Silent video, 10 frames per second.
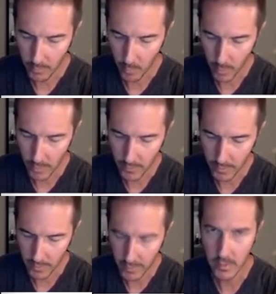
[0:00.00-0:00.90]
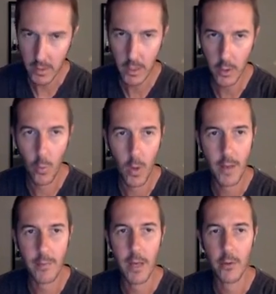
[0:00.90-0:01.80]
We wanted to isolate our y
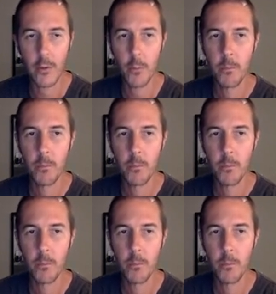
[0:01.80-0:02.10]
value.